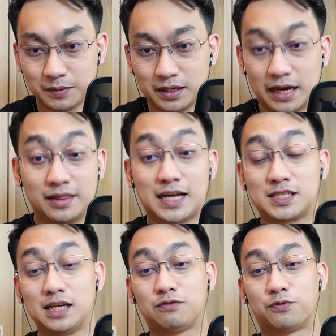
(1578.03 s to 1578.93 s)
And that's
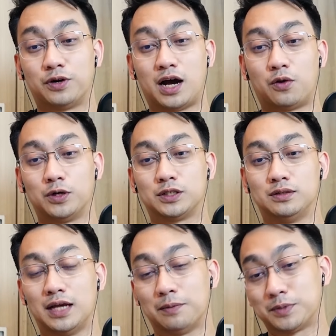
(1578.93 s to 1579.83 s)
it for our
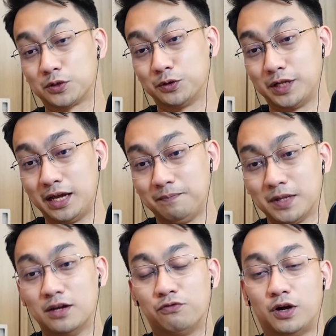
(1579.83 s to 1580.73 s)
episode today.
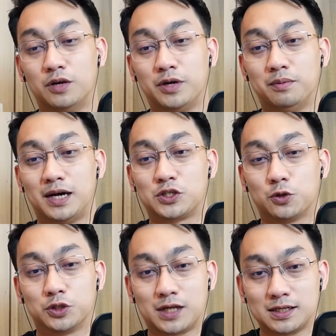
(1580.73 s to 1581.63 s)
Follow me on my
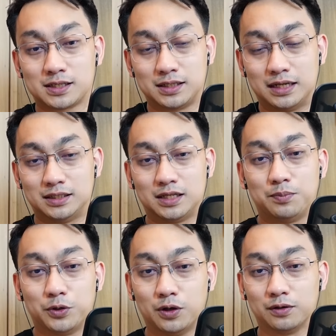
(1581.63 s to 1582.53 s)
socials. Dandiyan
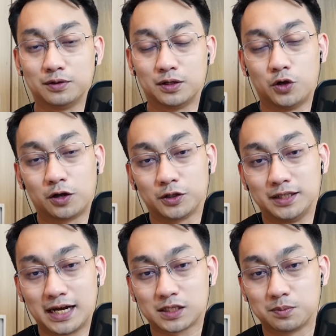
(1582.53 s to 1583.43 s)
po yung Dr.
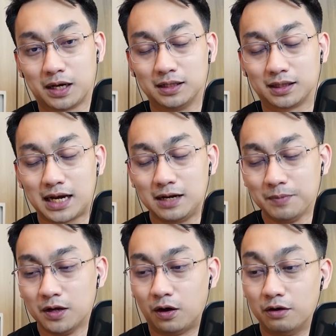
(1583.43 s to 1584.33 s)
Dex Macalintal
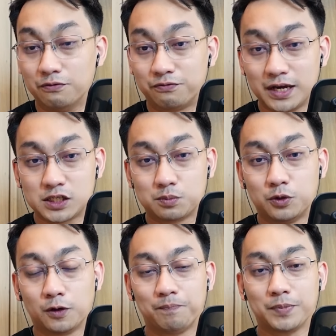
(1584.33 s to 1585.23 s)
on
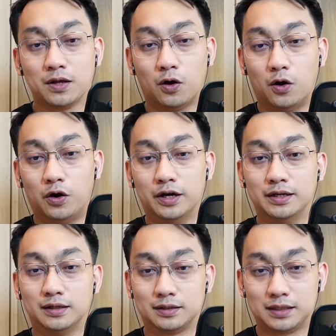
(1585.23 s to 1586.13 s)
Facebook, on
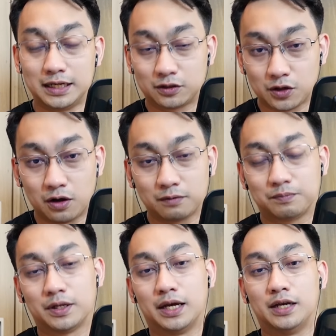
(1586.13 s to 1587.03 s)
TikTok,
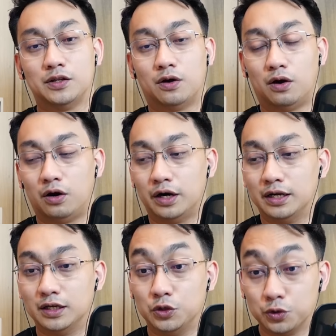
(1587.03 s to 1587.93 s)
and on
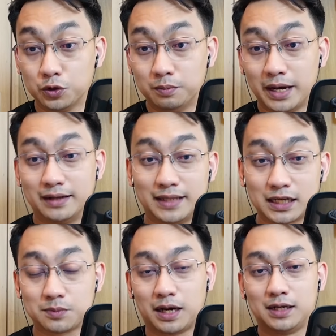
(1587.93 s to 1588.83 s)
YouTube, and
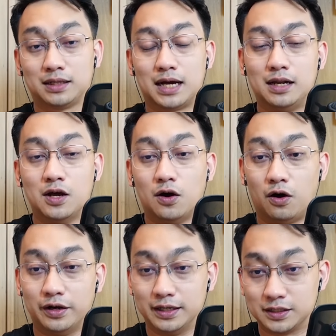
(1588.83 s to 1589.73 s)
Dex Macalintal
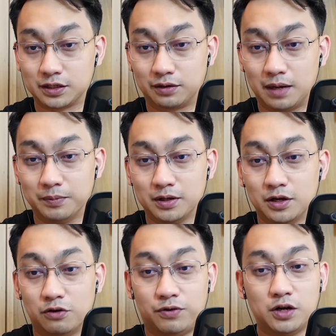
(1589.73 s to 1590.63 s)
on Instagram.
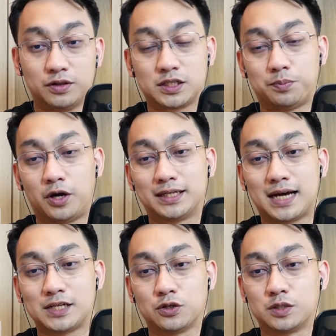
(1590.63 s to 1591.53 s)
Follow this
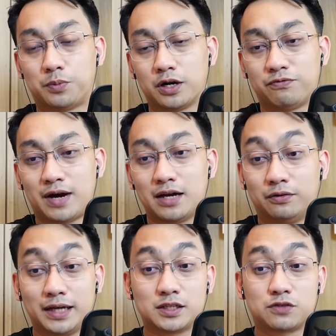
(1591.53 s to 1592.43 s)
podcast on Spotify,
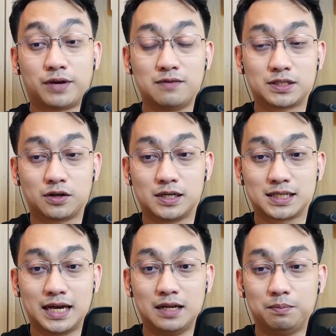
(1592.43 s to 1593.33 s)
rate us 5 stars,
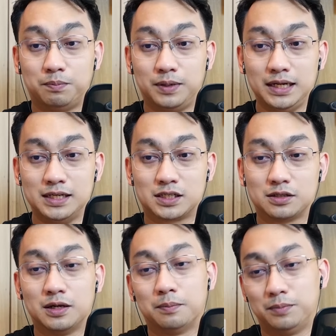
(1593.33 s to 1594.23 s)
and please,
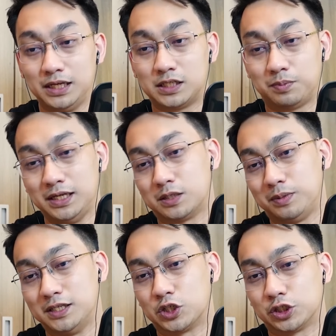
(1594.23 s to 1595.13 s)
please, please,
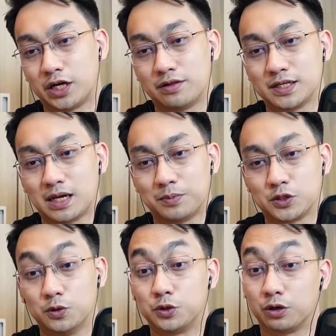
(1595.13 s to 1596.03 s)
please share this
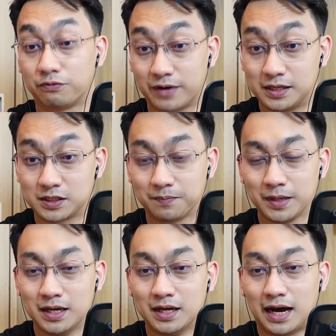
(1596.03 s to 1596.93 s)
episode to your friends.
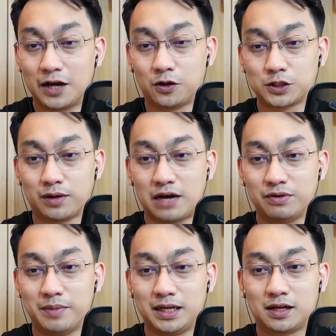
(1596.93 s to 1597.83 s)
I also have a
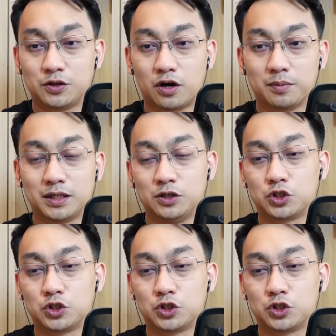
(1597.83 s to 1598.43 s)
medical documentary